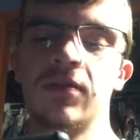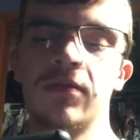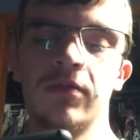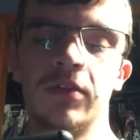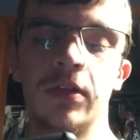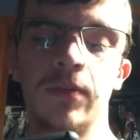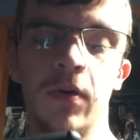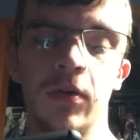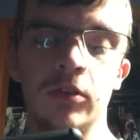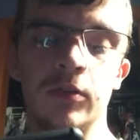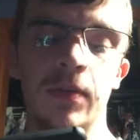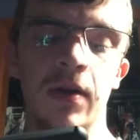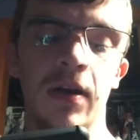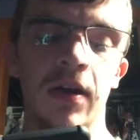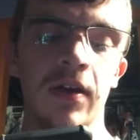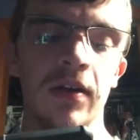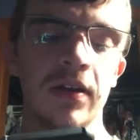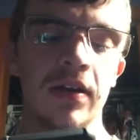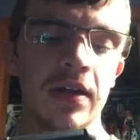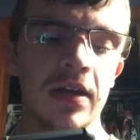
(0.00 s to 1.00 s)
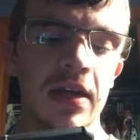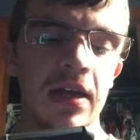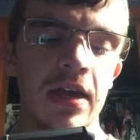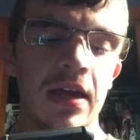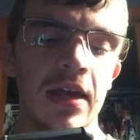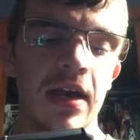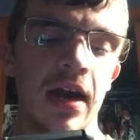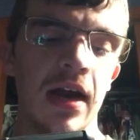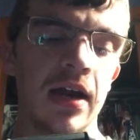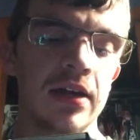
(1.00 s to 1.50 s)
for the most part.
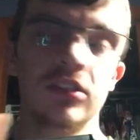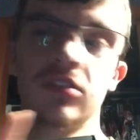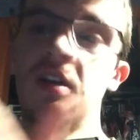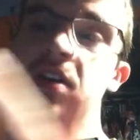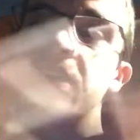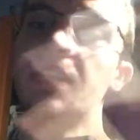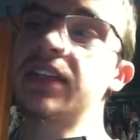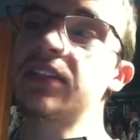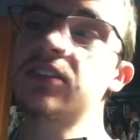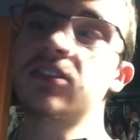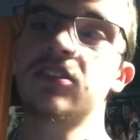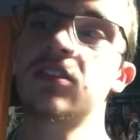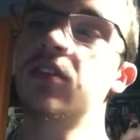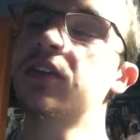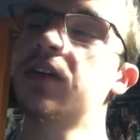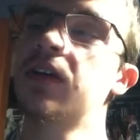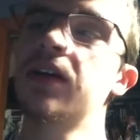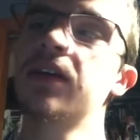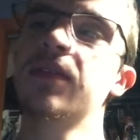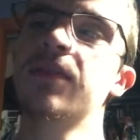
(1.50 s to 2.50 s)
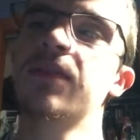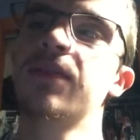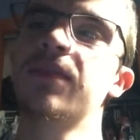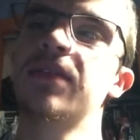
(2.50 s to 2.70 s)
Sonic is still good.